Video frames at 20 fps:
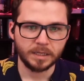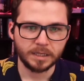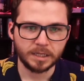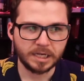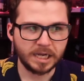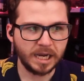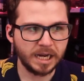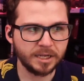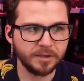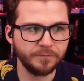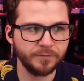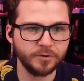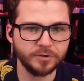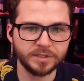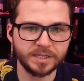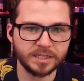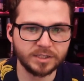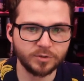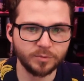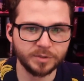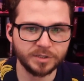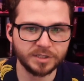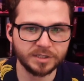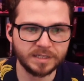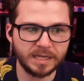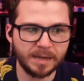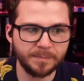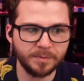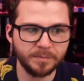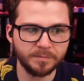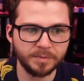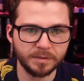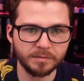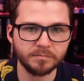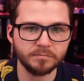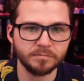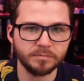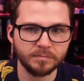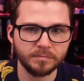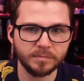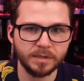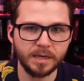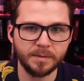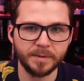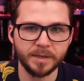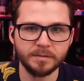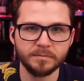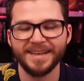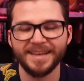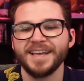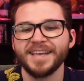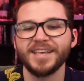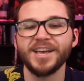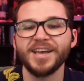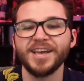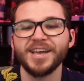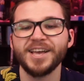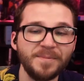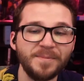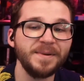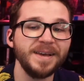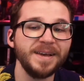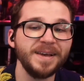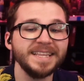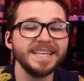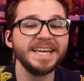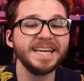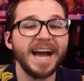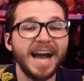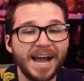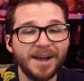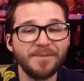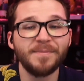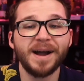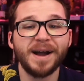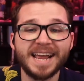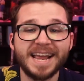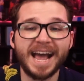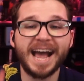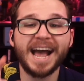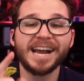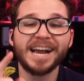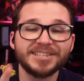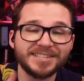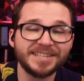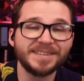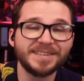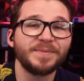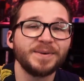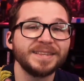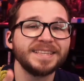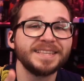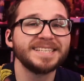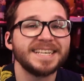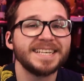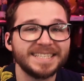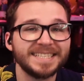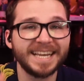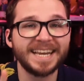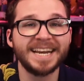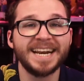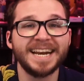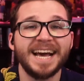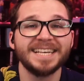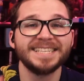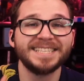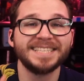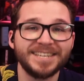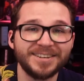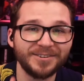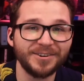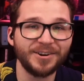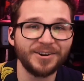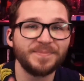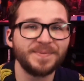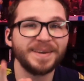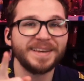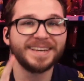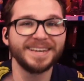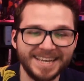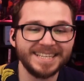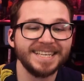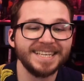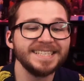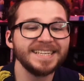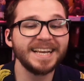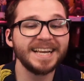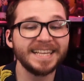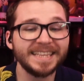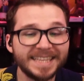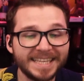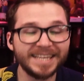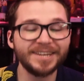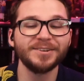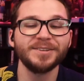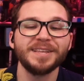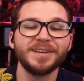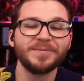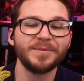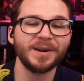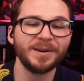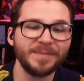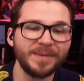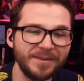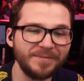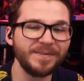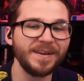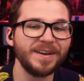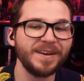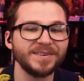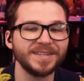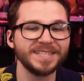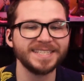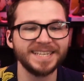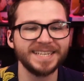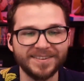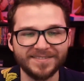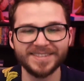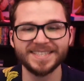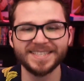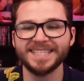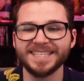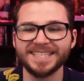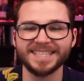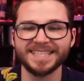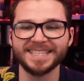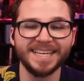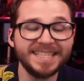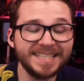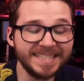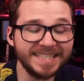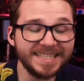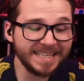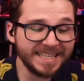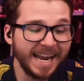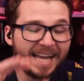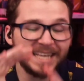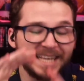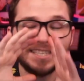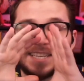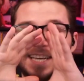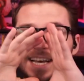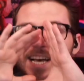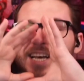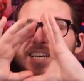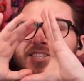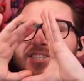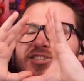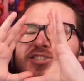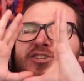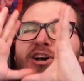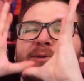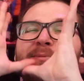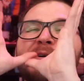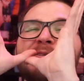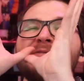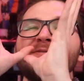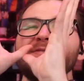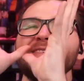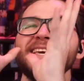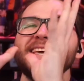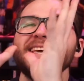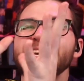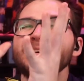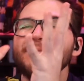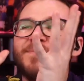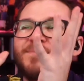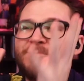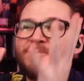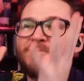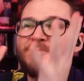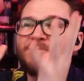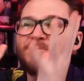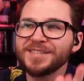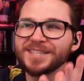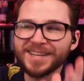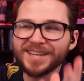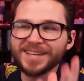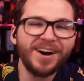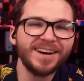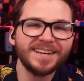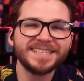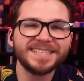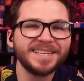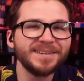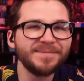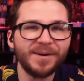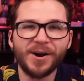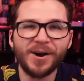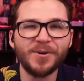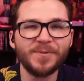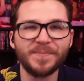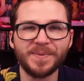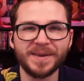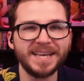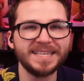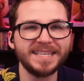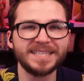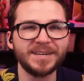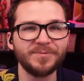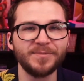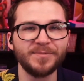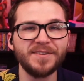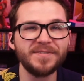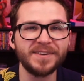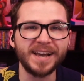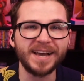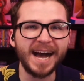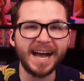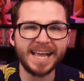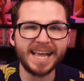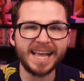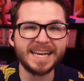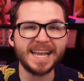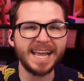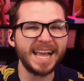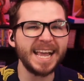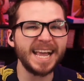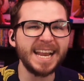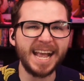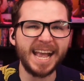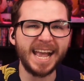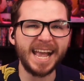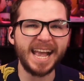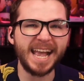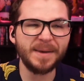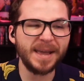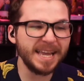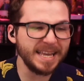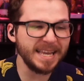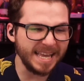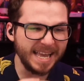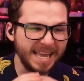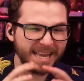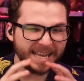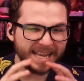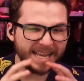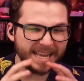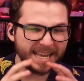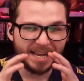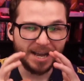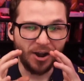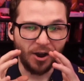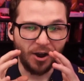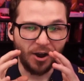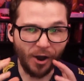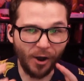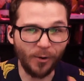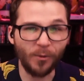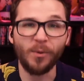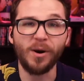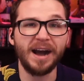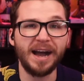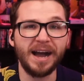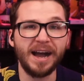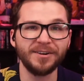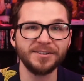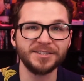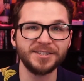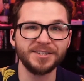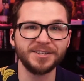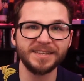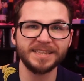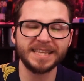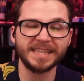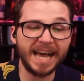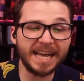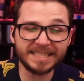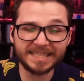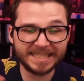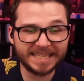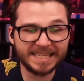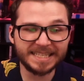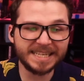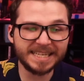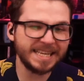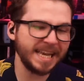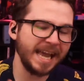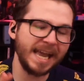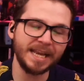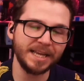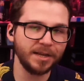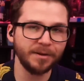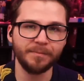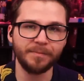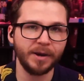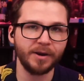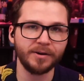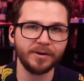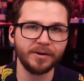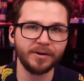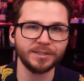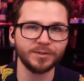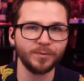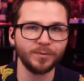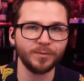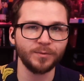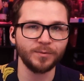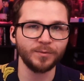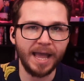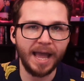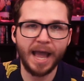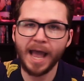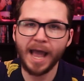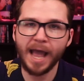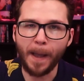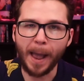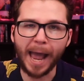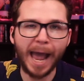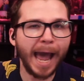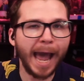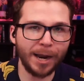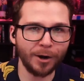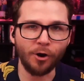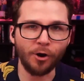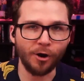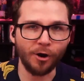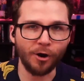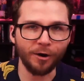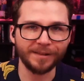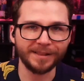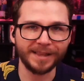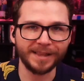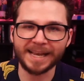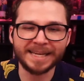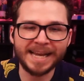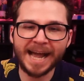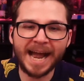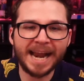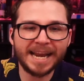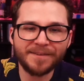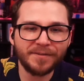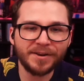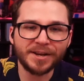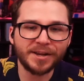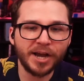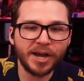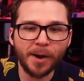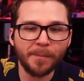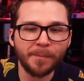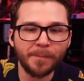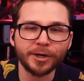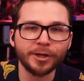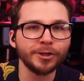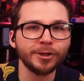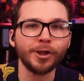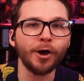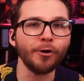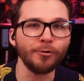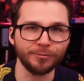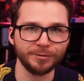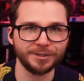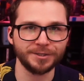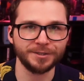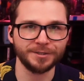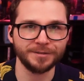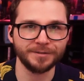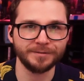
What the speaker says: Kind of confused as to what just happened, but yeah, man. Yo, admittedly, I might actually put this as like an S tier OP. This is like literally one of my favorites of the season. This season has some of the most awesome OPs that we've gotten in anime in a while, dude. Last season can't compare to this one at all. Like, not even come close.